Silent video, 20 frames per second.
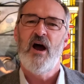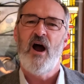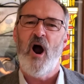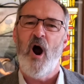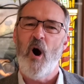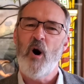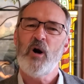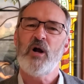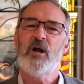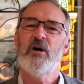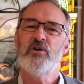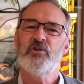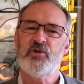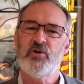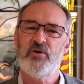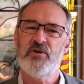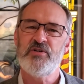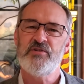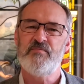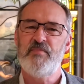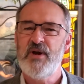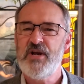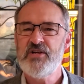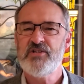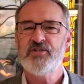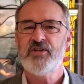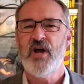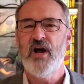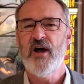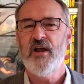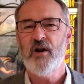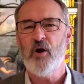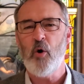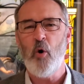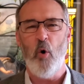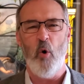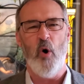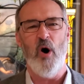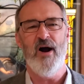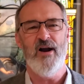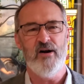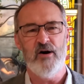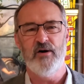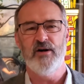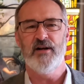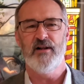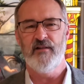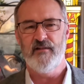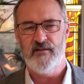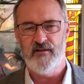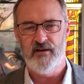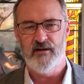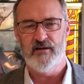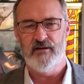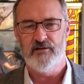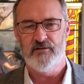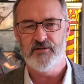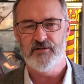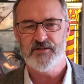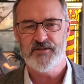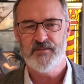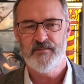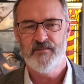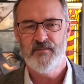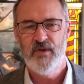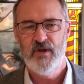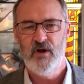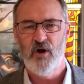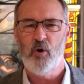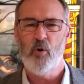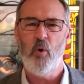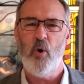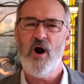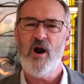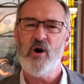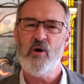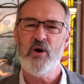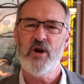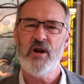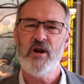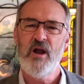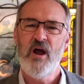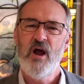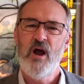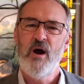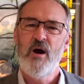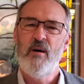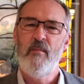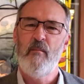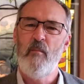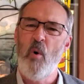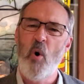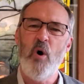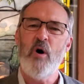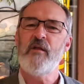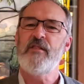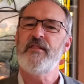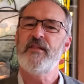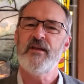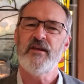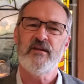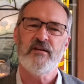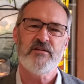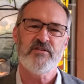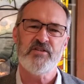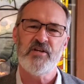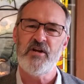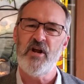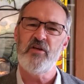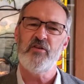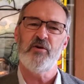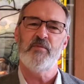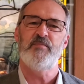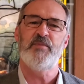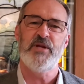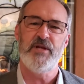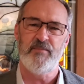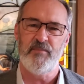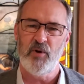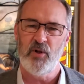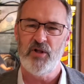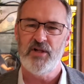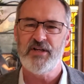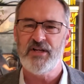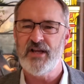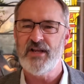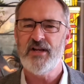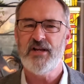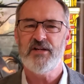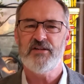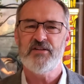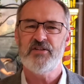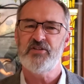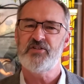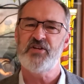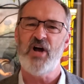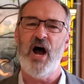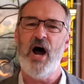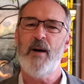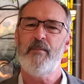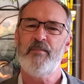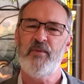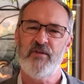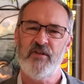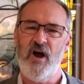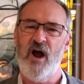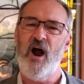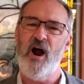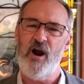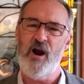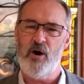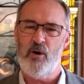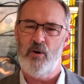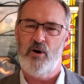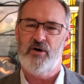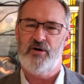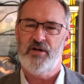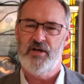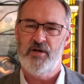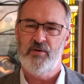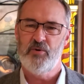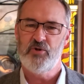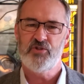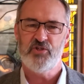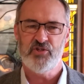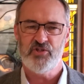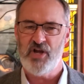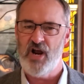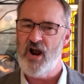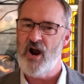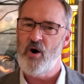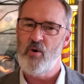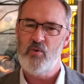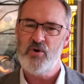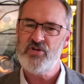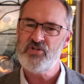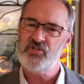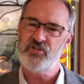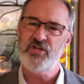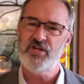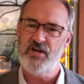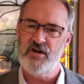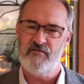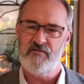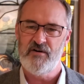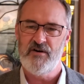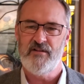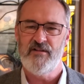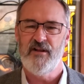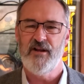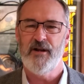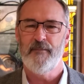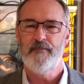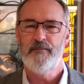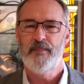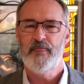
our culture is based on acquiring things, acquiring more things than other people and getting to the top of the hierarchy, which is how we see everything.